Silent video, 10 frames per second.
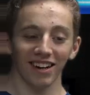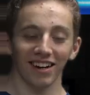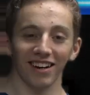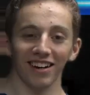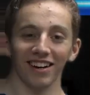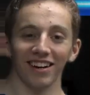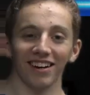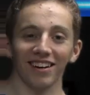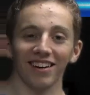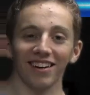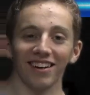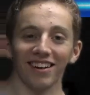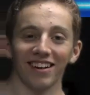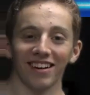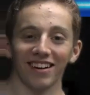
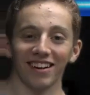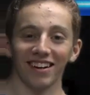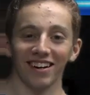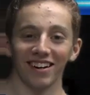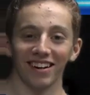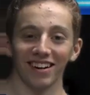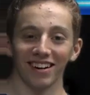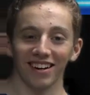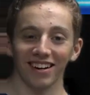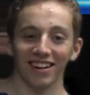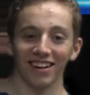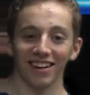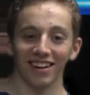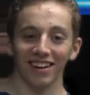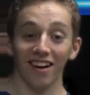
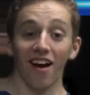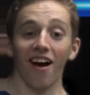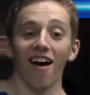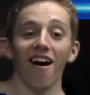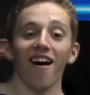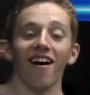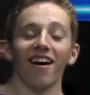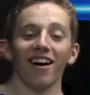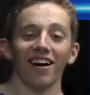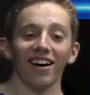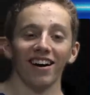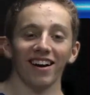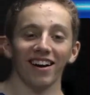No words are spoken by the person on screen.